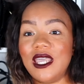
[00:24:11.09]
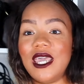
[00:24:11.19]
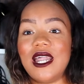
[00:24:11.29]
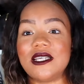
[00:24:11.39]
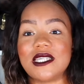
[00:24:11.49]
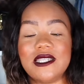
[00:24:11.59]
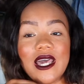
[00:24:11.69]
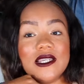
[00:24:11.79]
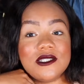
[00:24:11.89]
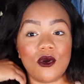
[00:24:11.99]
And I was like,
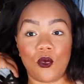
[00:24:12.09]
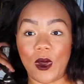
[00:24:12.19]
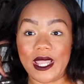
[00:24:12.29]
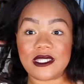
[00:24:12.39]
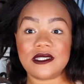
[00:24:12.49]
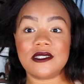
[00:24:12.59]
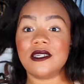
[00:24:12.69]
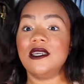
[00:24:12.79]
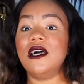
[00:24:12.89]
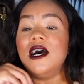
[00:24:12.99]
that is a waste
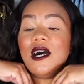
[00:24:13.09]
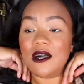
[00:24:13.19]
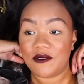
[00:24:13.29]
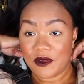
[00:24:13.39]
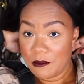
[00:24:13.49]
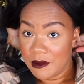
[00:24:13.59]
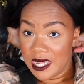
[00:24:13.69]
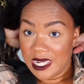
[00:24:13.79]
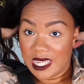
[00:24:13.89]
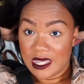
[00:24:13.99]
of
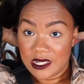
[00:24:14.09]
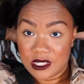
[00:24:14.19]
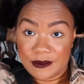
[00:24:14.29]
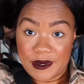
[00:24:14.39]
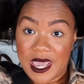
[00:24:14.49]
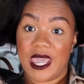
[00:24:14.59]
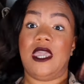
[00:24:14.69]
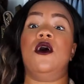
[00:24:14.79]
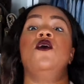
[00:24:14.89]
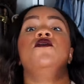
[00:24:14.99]
money to
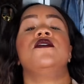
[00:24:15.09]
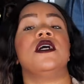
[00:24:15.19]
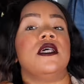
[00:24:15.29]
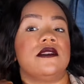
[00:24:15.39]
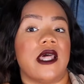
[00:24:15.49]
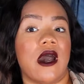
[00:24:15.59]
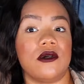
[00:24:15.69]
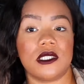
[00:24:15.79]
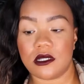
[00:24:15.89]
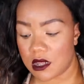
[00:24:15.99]
pay over a
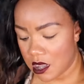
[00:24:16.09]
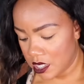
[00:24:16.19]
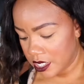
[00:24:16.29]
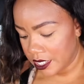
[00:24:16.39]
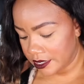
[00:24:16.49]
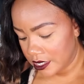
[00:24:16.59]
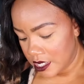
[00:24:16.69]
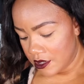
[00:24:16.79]
thousand dollars